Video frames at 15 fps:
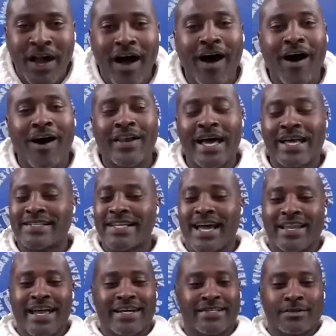Oh, that
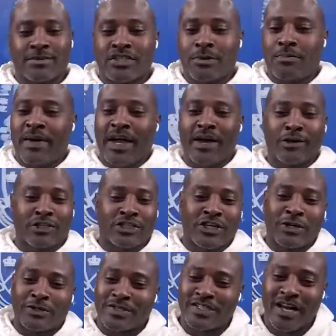sounds like some Chappelle
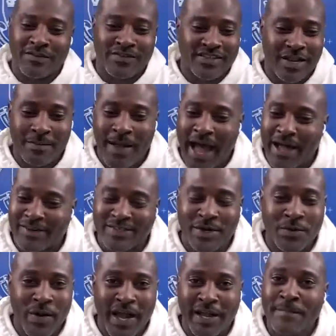Show stuff. Somehow,
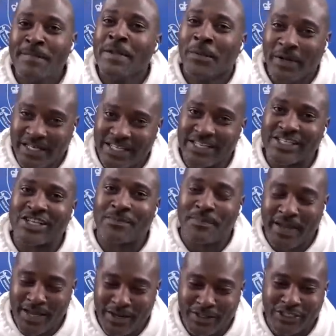some way, we need a
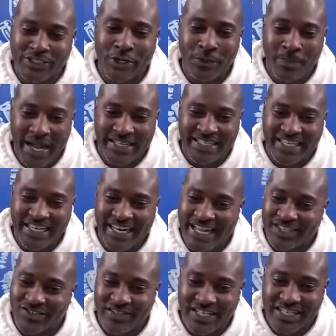Chappelle Show back to get
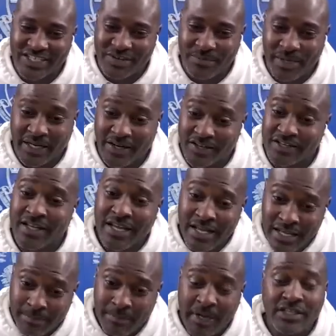at Trenicia Biggers.
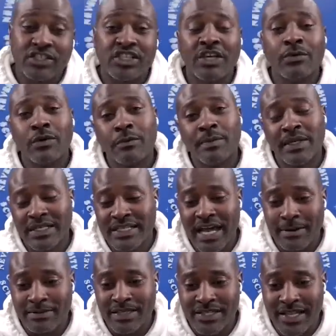But she would be the
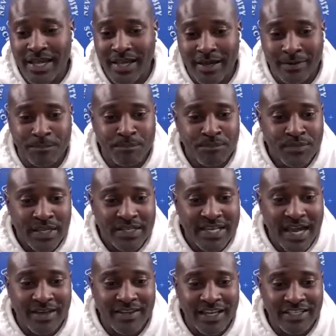type to
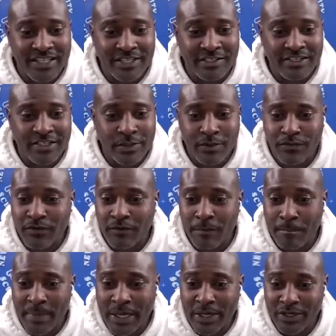sound like she's suing for
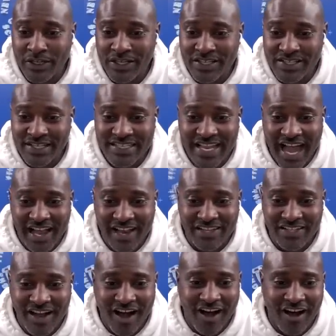billions of dollars.
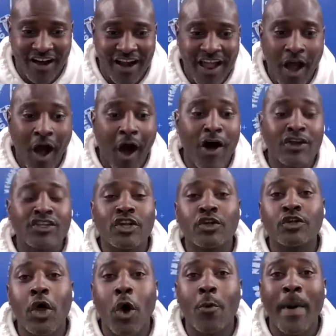Oh, also
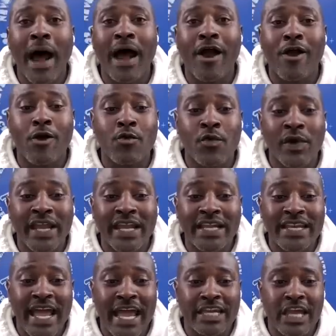known by her
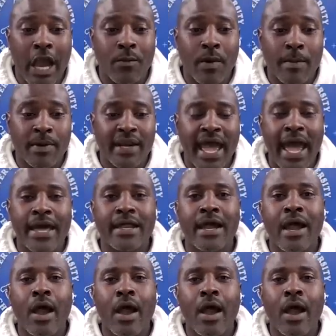ring name, y'all remember that?